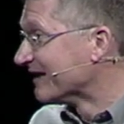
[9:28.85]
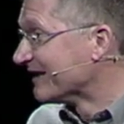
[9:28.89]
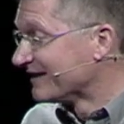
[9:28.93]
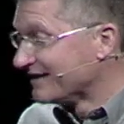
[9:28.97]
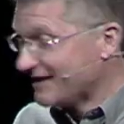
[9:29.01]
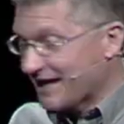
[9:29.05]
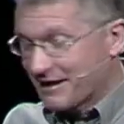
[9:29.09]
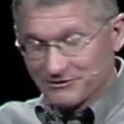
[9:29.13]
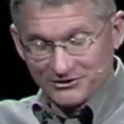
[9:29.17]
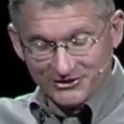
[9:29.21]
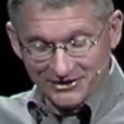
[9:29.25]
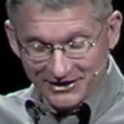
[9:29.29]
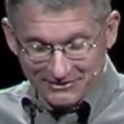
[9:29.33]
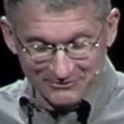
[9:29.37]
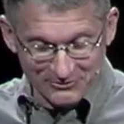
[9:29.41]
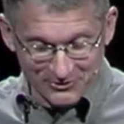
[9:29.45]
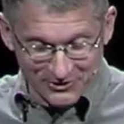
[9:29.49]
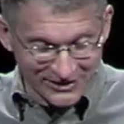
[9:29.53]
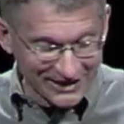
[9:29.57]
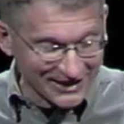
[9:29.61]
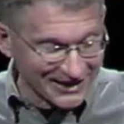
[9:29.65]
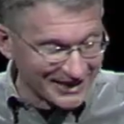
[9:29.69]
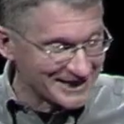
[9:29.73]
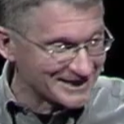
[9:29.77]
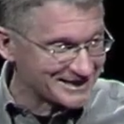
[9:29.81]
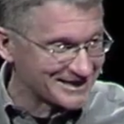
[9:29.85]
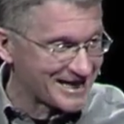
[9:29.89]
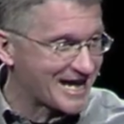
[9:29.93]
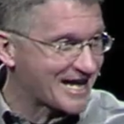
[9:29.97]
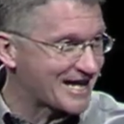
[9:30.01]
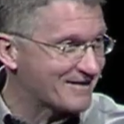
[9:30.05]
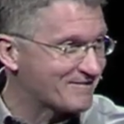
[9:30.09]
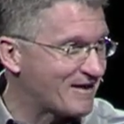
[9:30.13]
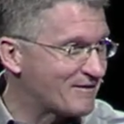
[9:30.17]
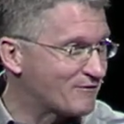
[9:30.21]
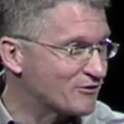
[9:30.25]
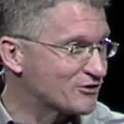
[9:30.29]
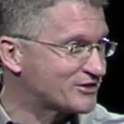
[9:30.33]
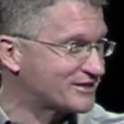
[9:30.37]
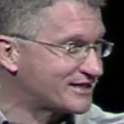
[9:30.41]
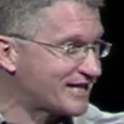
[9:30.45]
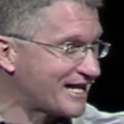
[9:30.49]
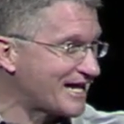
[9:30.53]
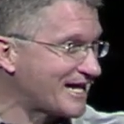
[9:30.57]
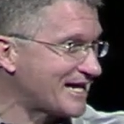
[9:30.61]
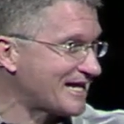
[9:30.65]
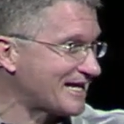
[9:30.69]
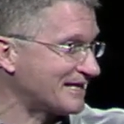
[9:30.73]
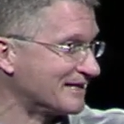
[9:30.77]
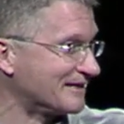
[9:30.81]
That was the silliest thing I've ever
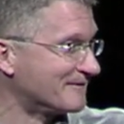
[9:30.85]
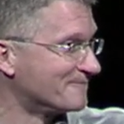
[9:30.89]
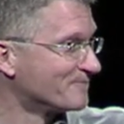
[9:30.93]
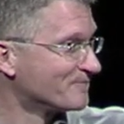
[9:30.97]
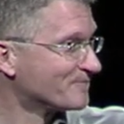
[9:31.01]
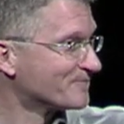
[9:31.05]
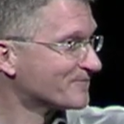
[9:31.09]
seen.